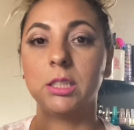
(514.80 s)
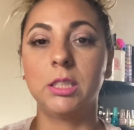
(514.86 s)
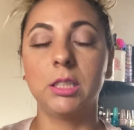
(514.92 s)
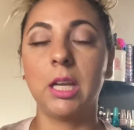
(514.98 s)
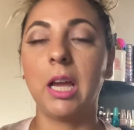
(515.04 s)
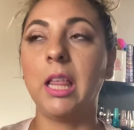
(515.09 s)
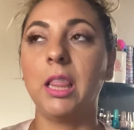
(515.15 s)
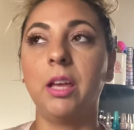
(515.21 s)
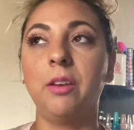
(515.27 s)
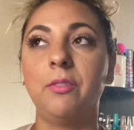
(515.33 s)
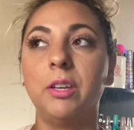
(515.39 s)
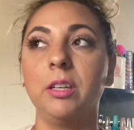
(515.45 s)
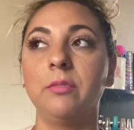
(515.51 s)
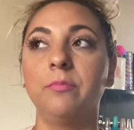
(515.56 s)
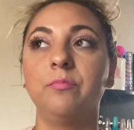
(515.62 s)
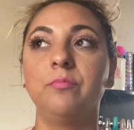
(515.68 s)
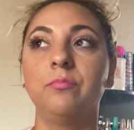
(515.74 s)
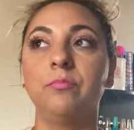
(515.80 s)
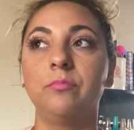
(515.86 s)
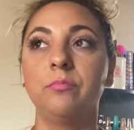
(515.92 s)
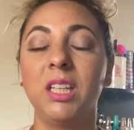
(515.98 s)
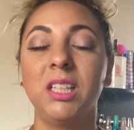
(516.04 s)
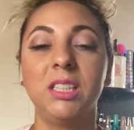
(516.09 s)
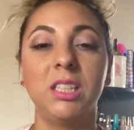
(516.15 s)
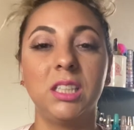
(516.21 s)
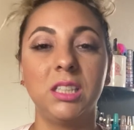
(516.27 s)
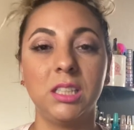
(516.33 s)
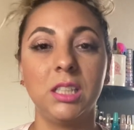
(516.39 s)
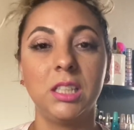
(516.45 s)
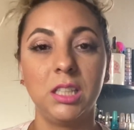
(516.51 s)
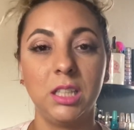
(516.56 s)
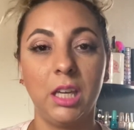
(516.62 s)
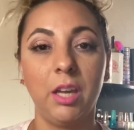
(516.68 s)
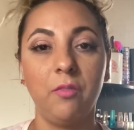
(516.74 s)
I love it. It doesn't
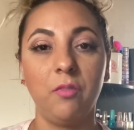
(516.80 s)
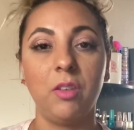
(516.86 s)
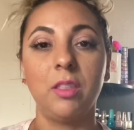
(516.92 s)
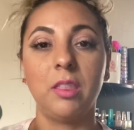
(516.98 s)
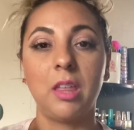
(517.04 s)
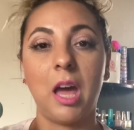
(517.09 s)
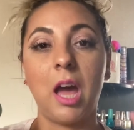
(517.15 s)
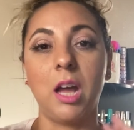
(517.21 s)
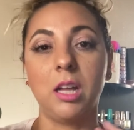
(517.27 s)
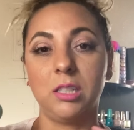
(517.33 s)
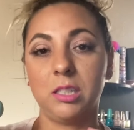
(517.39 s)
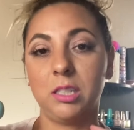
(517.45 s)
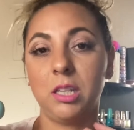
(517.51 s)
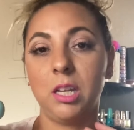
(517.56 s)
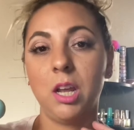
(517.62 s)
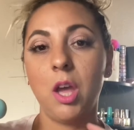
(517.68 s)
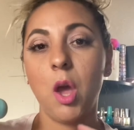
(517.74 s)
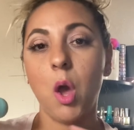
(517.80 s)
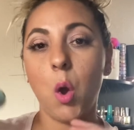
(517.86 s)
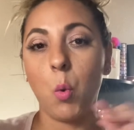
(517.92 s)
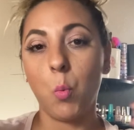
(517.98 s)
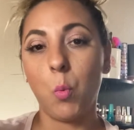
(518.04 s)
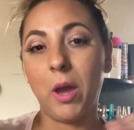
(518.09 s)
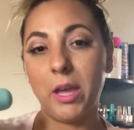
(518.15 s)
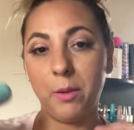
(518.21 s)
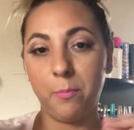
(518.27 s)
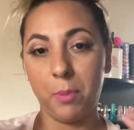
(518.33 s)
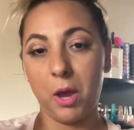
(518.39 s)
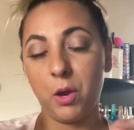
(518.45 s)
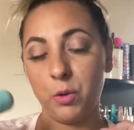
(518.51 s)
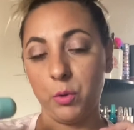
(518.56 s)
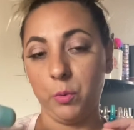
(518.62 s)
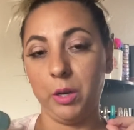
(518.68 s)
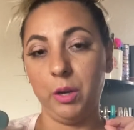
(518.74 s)
leave that white
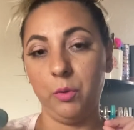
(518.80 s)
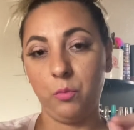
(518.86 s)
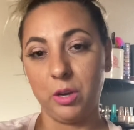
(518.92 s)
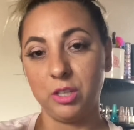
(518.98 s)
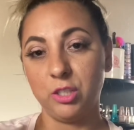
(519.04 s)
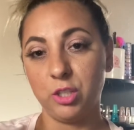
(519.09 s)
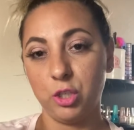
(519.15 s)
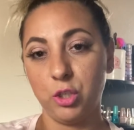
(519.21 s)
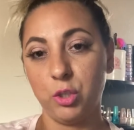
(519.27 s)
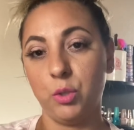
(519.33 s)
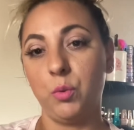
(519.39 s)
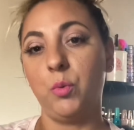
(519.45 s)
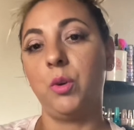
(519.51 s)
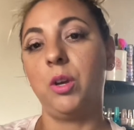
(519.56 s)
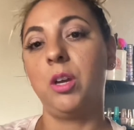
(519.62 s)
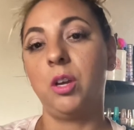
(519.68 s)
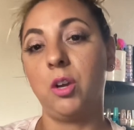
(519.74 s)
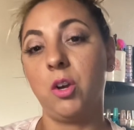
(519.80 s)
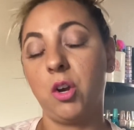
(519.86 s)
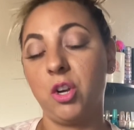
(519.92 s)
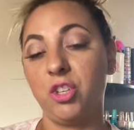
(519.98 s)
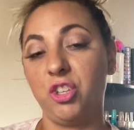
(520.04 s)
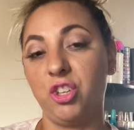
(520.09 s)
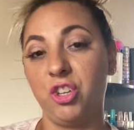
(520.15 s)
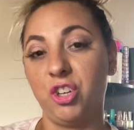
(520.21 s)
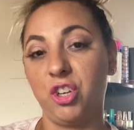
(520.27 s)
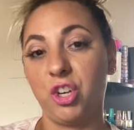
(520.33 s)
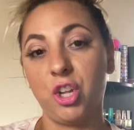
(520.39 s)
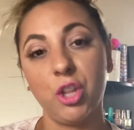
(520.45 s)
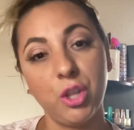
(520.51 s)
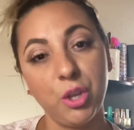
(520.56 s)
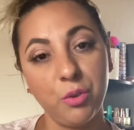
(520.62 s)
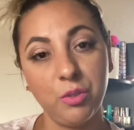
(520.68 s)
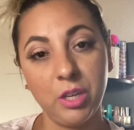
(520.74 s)
powdery residue on your
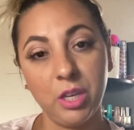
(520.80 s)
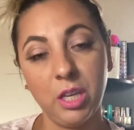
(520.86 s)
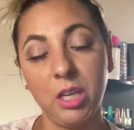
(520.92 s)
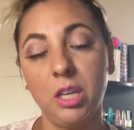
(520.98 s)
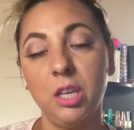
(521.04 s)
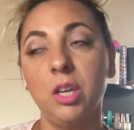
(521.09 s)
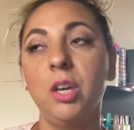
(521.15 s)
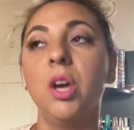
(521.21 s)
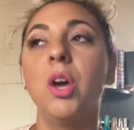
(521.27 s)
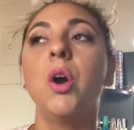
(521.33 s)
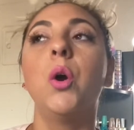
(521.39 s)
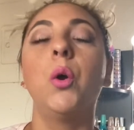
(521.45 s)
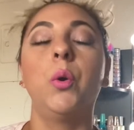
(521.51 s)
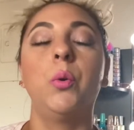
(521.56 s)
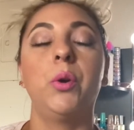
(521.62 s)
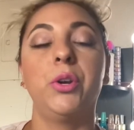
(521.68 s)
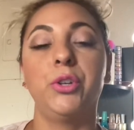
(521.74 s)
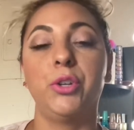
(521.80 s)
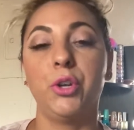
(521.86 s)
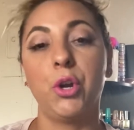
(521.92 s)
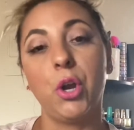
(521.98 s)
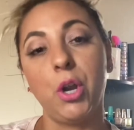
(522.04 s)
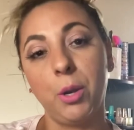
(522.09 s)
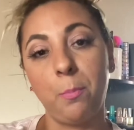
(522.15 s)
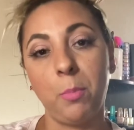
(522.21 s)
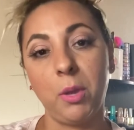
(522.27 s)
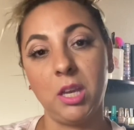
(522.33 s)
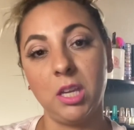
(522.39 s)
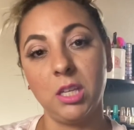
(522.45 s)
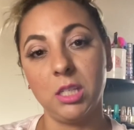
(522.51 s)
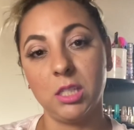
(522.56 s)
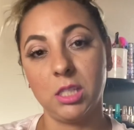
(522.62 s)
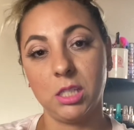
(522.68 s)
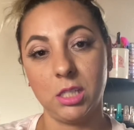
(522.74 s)
clothing or on your
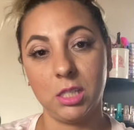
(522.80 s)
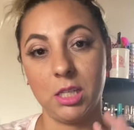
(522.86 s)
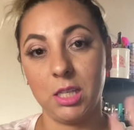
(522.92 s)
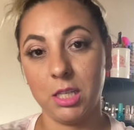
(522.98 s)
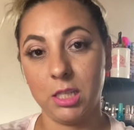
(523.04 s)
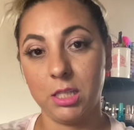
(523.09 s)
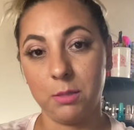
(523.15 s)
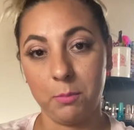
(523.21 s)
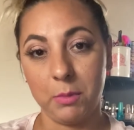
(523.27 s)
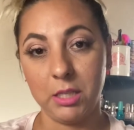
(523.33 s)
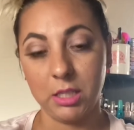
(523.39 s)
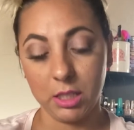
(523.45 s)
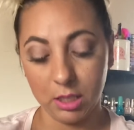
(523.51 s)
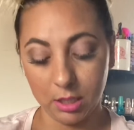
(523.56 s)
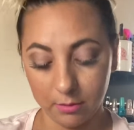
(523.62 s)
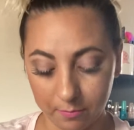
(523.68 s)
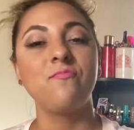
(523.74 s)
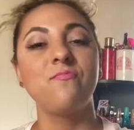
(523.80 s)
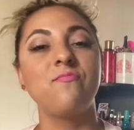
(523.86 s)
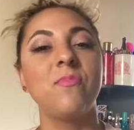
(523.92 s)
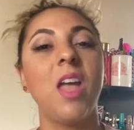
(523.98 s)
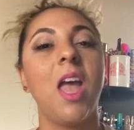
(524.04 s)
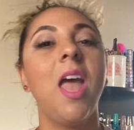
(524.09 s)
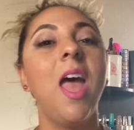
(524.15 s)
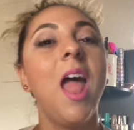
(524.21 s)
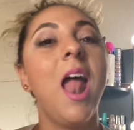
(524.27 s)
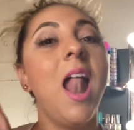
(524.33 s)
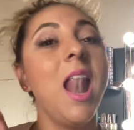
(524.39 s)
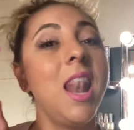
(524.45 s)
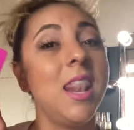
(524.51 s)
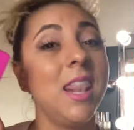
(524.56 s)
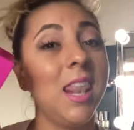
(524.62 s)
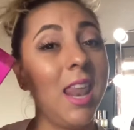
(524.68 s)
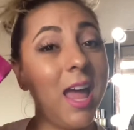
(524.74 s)
armpits. It's amazing.
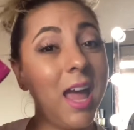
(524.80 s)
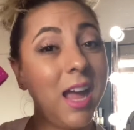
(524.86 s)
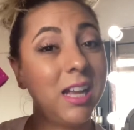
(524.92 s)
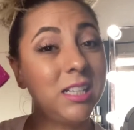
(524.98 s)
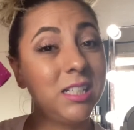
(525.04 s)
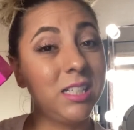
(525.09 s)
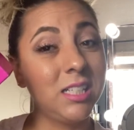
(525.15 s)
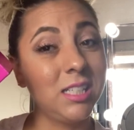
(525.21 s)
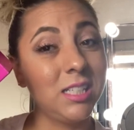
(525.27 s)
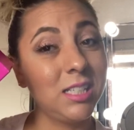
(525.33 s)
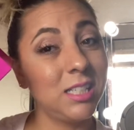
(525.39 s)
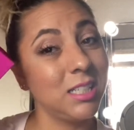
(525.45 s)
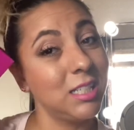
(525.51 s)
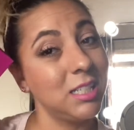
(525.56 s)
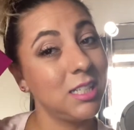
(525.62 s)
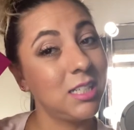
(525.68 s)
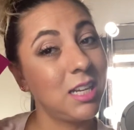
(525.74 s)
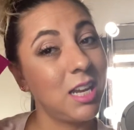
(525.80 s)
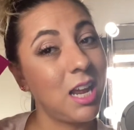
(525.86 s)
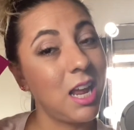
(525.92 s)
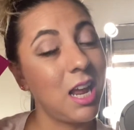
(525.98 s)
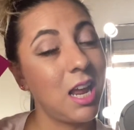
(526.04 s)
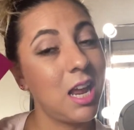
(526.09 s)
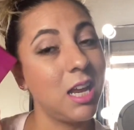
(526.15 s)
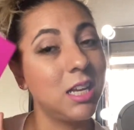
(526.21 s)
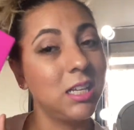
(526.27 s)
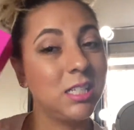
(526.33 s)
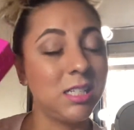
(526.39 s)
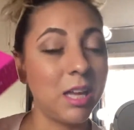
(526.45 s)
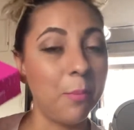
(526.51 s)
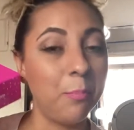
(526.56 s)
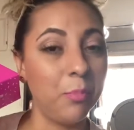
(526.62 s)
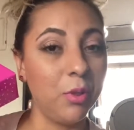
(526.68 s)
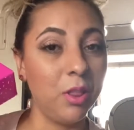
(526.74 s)
Last
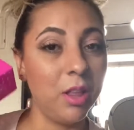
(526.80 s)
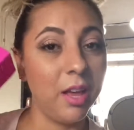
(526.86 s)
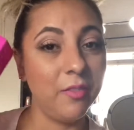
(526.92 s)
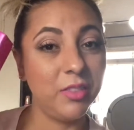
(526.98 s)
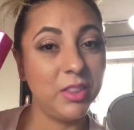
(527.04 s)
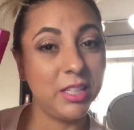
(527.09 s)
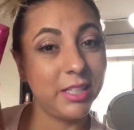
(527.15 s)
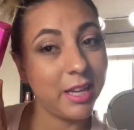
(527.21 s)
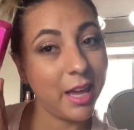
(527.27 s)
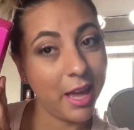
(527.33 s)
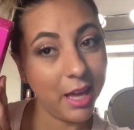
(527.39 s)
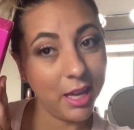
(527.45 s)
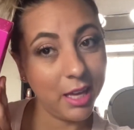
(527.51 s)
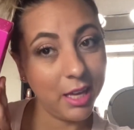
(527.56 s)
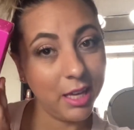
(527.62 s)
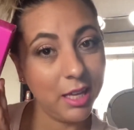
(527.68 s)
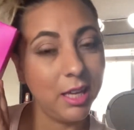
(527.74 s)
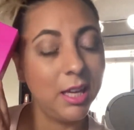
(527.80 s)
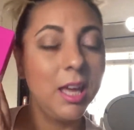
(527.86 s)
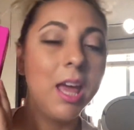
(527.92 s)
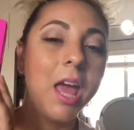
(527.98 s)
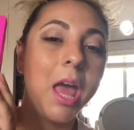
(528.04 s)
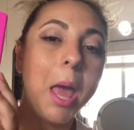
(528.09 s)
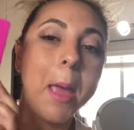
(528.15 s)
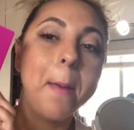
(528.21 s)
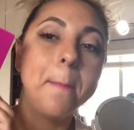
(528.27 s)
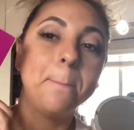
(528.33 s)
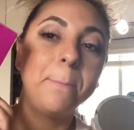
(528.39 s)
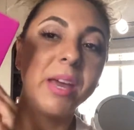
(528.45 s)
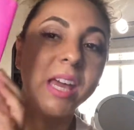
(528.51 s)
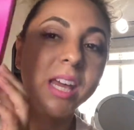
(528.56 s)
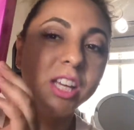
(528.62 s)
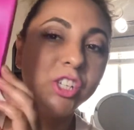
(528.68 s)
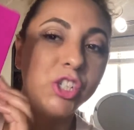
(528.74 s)
sample of the day,
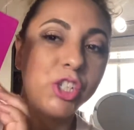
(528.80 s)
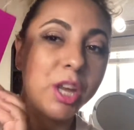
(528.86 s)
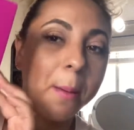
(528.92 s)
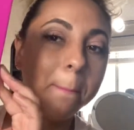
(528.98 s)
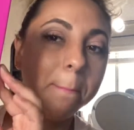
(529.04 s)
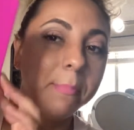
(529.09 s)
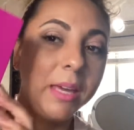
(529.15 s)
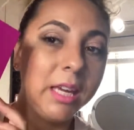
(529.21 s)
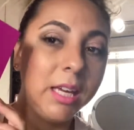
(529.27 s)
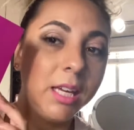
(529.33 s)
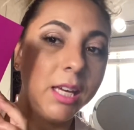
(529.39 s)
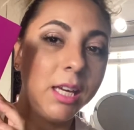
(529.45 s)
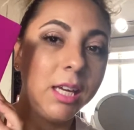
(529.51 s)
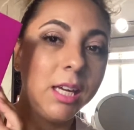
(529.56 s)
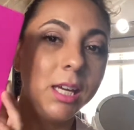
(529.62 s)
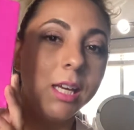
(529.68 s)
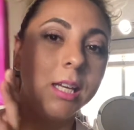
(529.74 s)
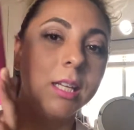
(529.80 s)
Pinch Me,